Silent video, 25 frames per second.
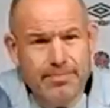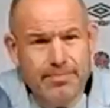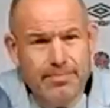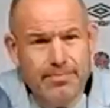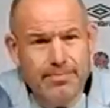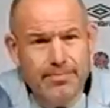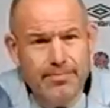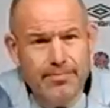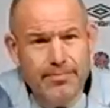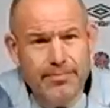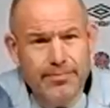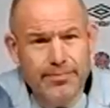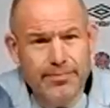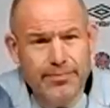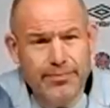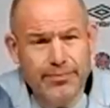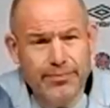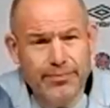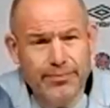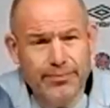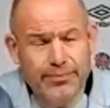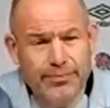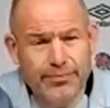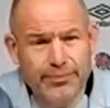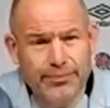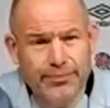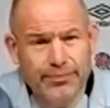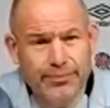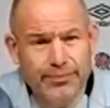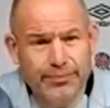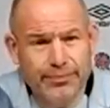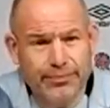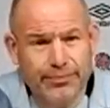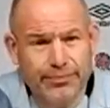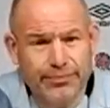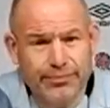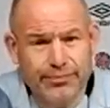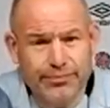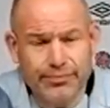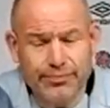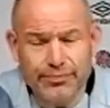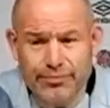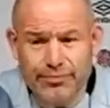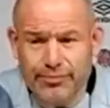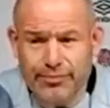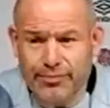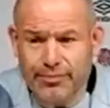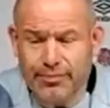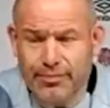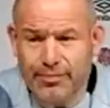what's the contingency plan at
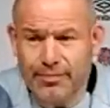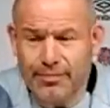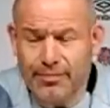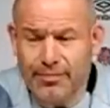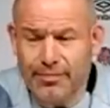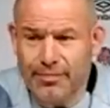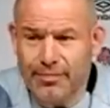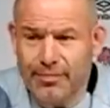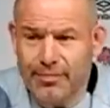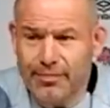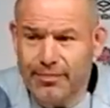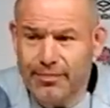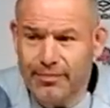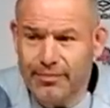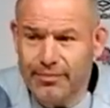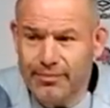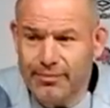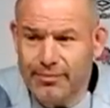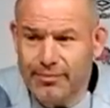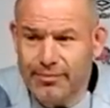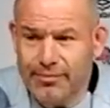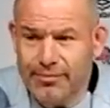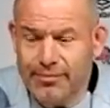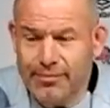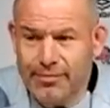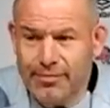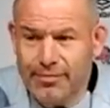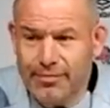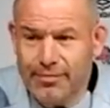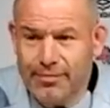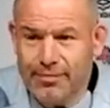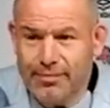flight half and as captain?